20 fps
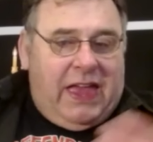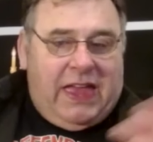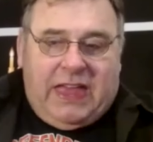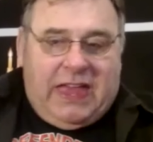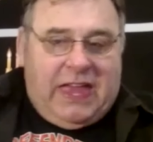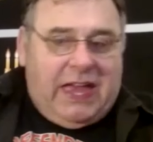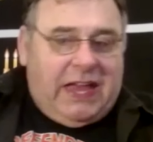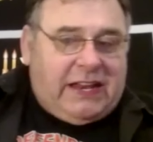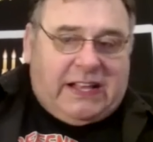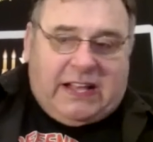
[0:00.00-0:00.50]

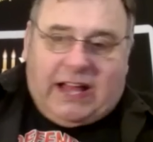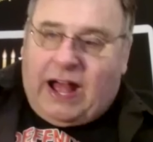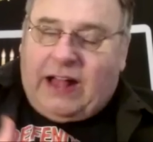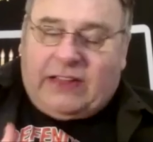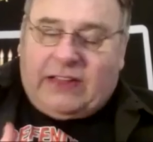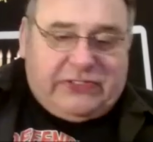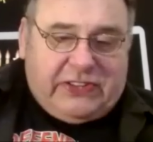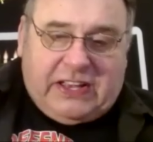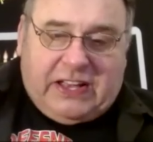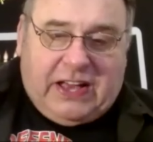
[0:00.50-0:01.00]
In
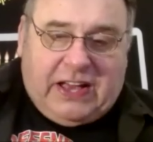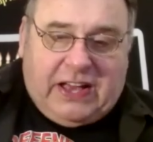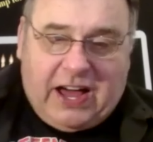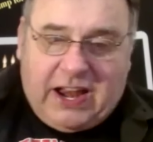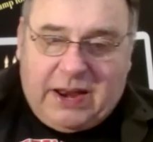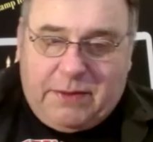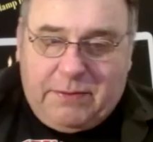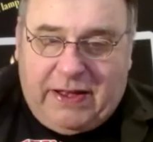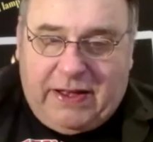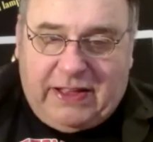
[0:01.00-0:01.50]
God's
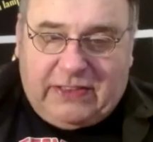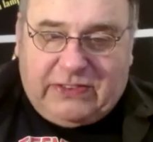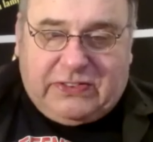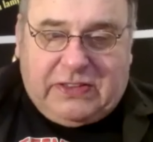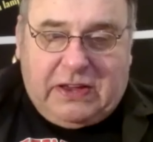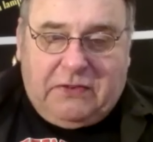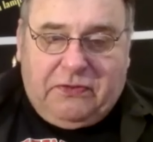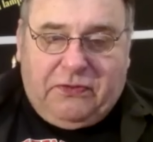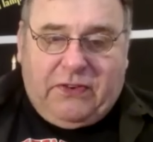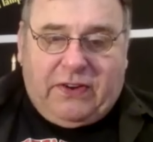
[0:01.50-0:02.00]
economy, it's
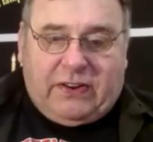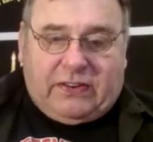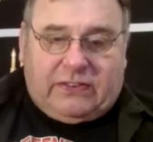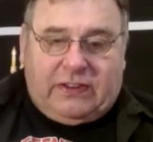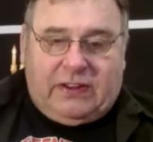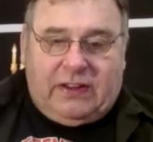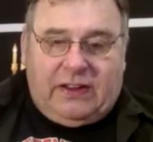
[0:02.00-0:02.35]
different.